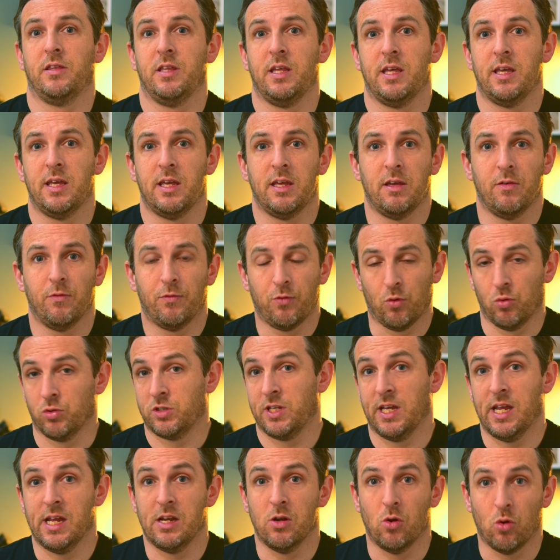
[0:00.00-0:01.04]
the
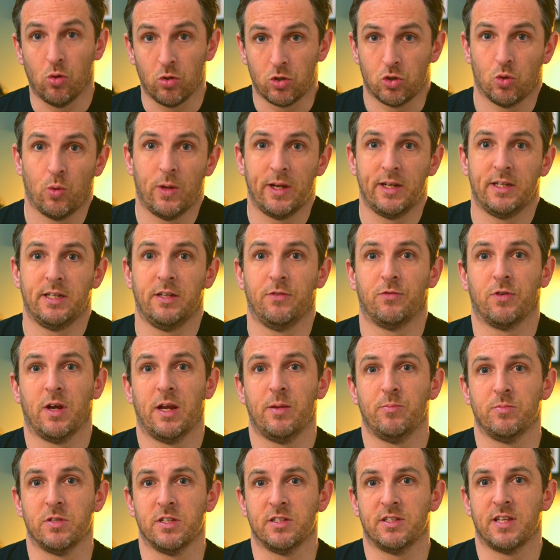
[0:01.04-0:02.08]
14 or 20
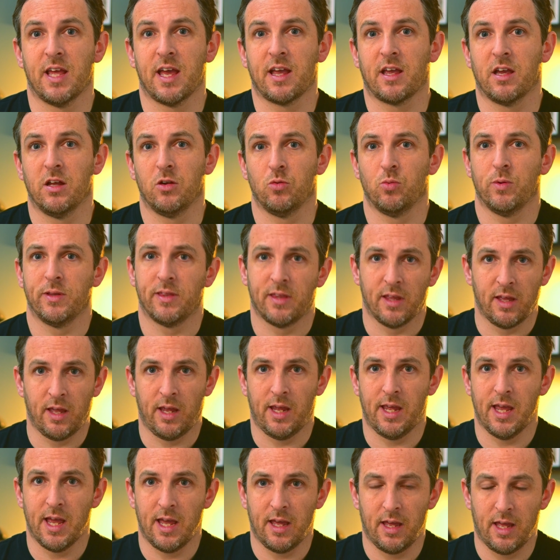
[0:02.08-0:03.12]
frames a second with
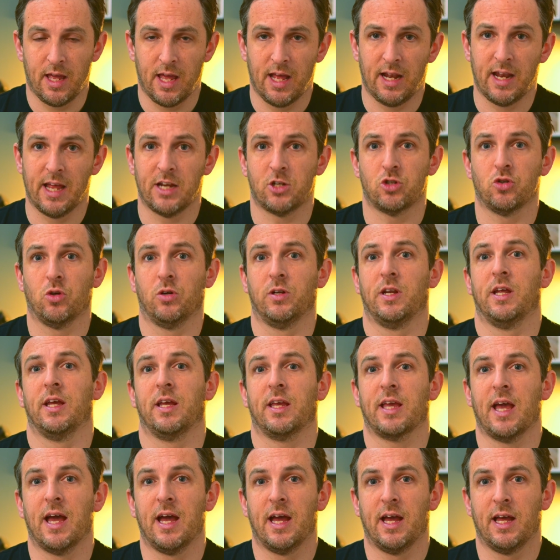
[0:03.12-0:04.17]
the
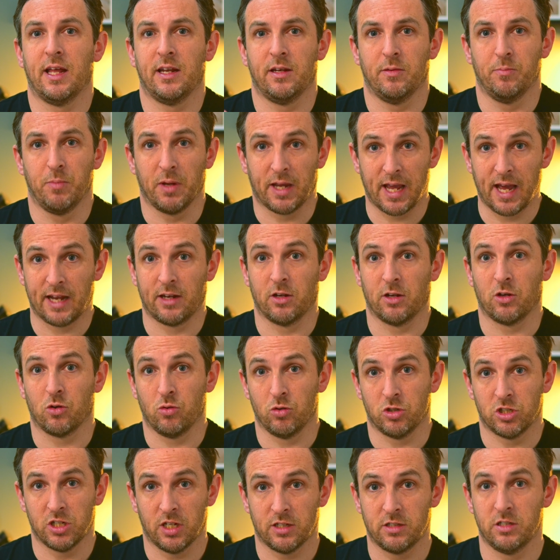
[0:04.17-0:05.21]
electronic and mechanical
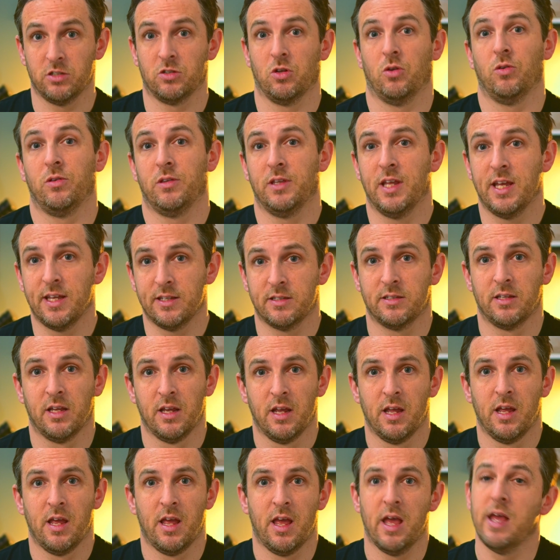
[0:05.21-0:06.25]
shutters on this
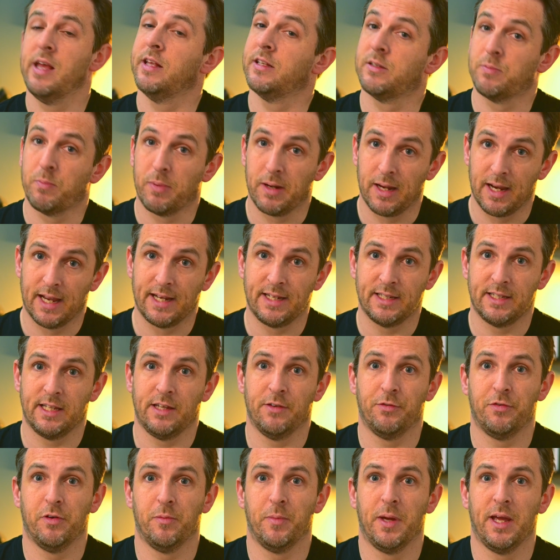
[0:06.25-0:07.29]
is plenty
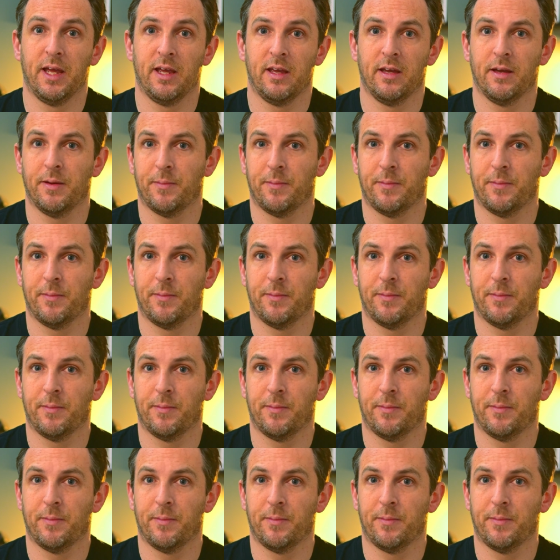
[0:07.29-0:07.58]
for me.